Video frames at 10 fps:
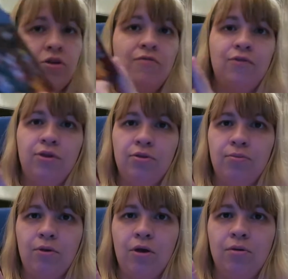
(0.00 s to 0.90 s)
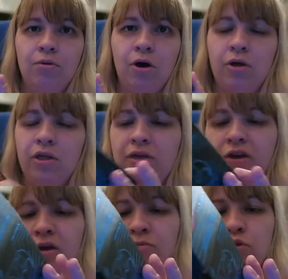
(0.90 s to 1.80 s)
Except for this ugly
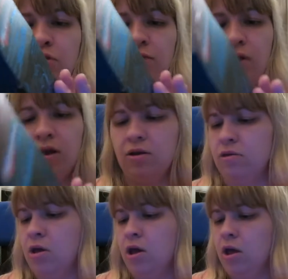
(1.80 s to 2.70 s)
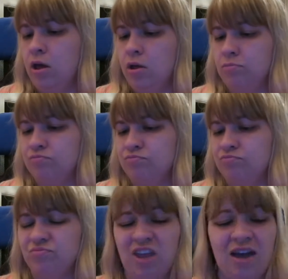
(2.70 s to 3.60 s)
thing, whichever that is.
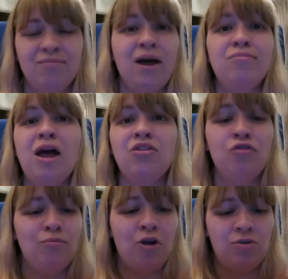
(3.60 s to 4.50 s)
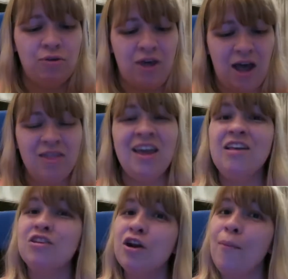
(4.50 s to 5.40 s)
Yeah, I'm not too impressed with that. I think
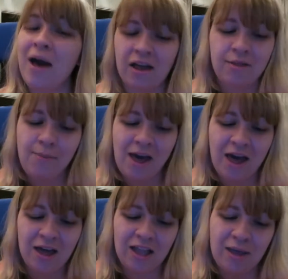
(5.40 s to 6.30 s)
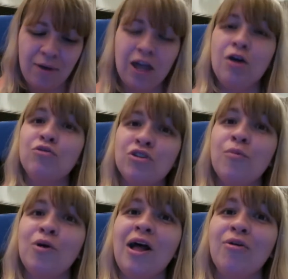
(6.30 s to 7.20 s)
he's going to go back in the bag, and he might go to
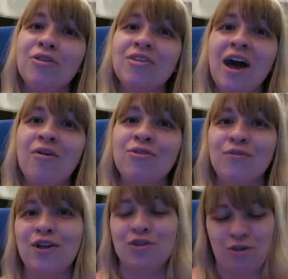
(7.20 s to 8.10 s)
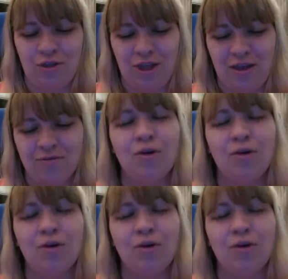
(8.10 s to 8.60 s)
someone else's house eventually.